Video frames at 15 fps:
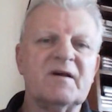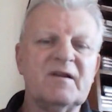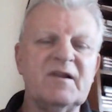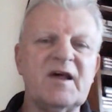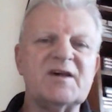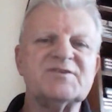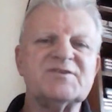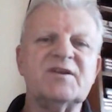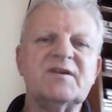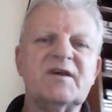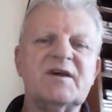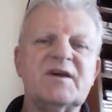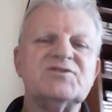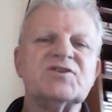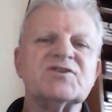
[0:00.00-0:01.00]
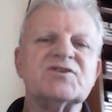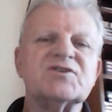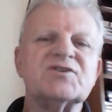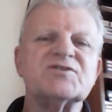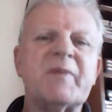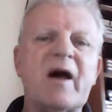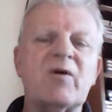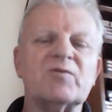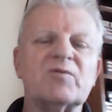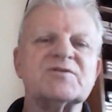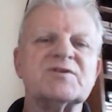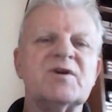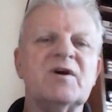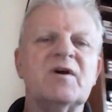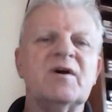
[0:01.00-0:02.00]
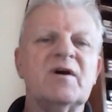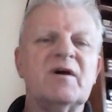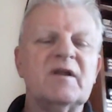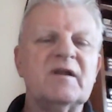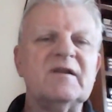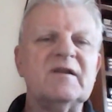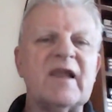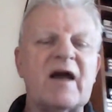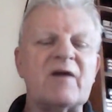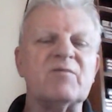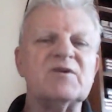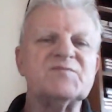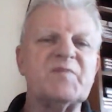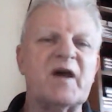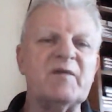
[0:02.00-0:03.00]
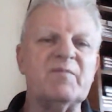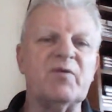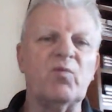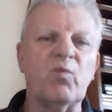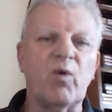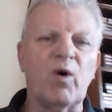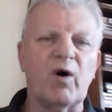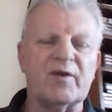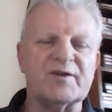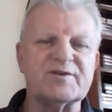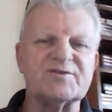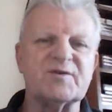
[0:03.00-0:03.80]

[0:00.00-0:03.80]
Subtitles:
lesson is just about language paper 1.